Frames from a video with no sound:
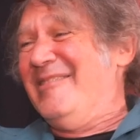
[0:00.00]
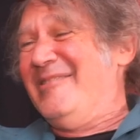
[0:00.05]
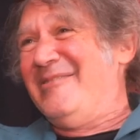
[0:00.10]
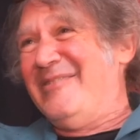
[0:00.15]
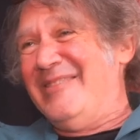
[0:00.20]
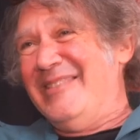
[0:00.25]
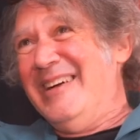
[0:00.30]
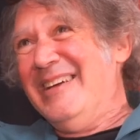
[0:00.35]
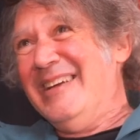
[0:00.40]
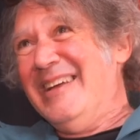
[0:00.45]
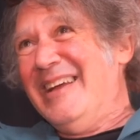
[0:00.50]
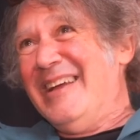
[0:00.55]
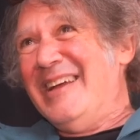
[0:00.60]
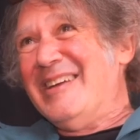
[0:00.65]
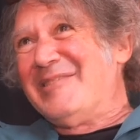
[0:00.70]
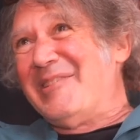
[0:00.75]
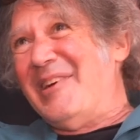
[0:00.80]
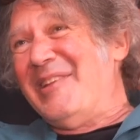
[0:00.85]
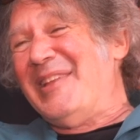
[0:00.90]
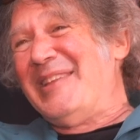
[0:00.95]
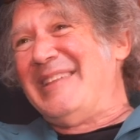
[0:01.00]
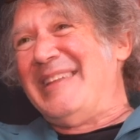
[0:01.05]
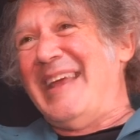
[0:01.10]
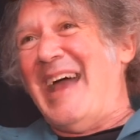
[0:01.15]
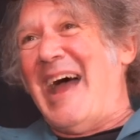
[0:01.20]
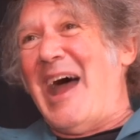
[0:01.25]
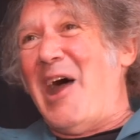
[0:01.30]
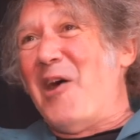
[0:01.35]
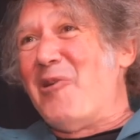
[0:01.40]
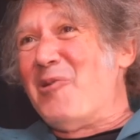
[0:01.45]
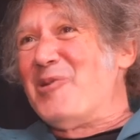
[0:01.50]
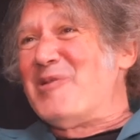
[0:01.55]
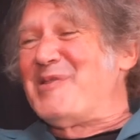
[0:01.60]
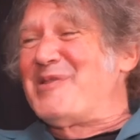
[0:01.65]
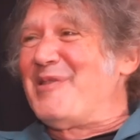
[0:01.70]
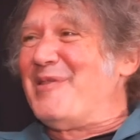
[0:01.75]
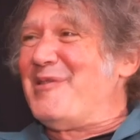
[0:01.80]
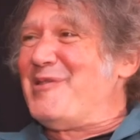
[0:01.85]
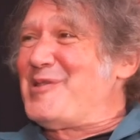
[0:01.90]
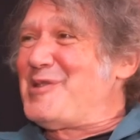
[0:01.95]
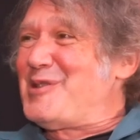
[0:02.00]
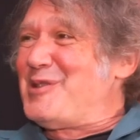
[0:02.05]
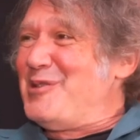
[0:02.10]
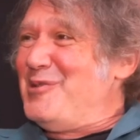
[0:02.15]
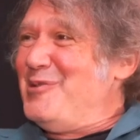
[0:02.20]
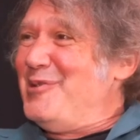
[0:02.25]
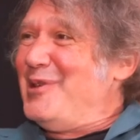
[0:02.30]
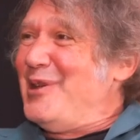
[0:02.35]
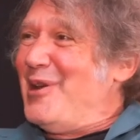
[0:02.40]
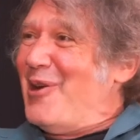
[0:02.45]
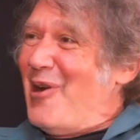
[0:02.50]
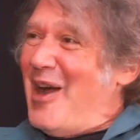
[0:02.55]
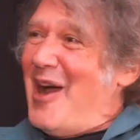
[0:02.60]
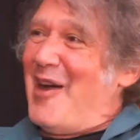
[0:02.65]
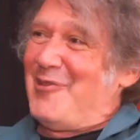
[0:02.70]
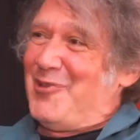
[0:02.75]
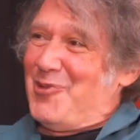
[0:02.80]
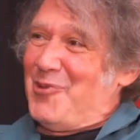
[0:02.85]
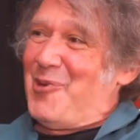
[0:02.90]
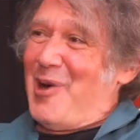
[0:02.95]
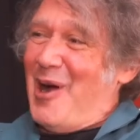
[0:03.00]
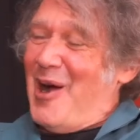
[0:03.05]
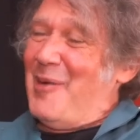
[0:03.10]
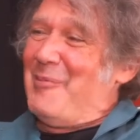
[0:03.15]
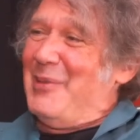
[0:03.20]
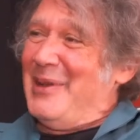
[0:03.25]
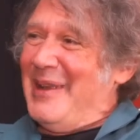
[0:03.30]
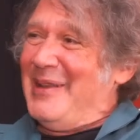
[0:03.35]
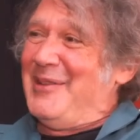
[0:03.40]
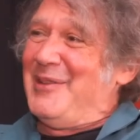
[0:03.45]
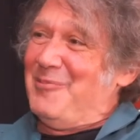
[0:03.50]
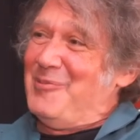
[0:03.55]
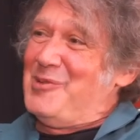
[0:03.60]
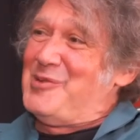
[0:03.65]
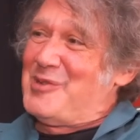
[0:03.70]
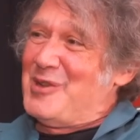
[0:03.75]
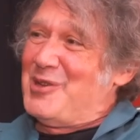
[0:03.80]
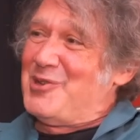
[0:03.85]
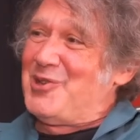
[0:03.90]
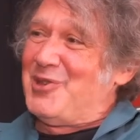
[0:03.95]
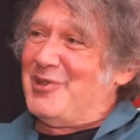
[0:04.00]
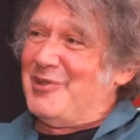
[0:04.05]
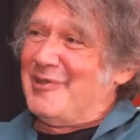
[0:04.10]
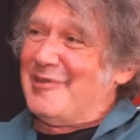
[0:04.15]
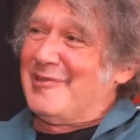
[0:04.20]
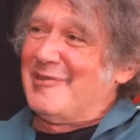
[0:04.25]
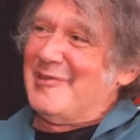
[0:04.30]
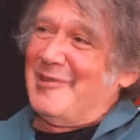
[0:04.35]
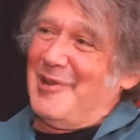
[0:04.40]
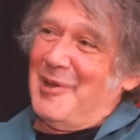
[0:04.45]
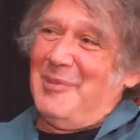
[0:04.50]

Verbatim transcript: so, so I think the hours of the studio have to accommodate the musicians.